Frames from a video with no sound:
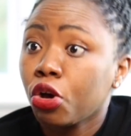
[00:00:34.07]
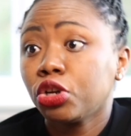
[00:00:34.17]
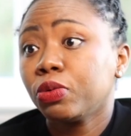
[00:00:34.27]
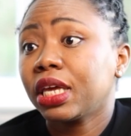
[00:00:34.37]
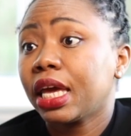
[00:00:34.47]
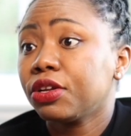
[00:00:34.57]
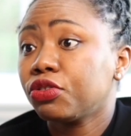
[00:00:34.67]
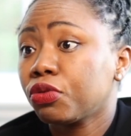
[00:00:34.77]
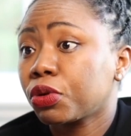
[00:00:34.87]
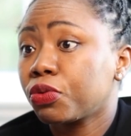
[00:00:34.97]
or do we get it
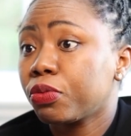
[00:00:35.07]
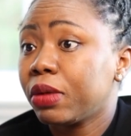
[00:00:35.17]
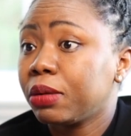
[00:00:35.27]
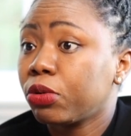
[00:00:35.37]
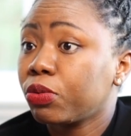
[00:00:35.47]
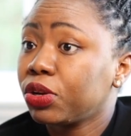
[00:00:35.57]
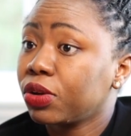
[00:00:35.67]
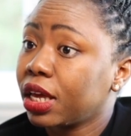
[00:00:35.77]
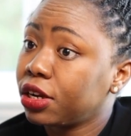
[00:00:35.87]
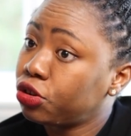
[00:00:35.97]
through recruitment but we
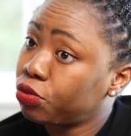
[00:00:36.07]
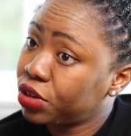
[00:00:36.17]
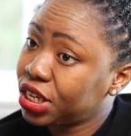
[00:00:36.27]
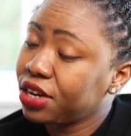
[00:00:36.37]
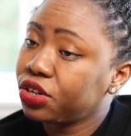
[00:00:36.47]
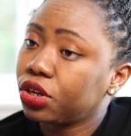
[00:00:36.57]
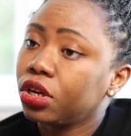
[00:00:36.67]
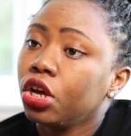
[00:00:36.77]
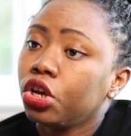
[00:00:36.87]
don't get it through retention?